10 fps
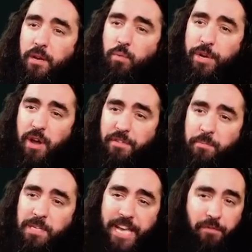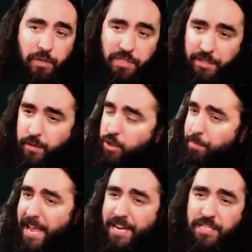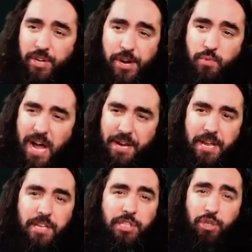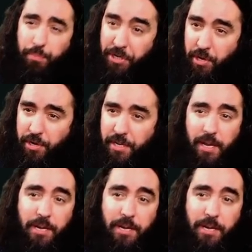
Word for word: we do have the Delver of Secrets. So play this turn one, super good.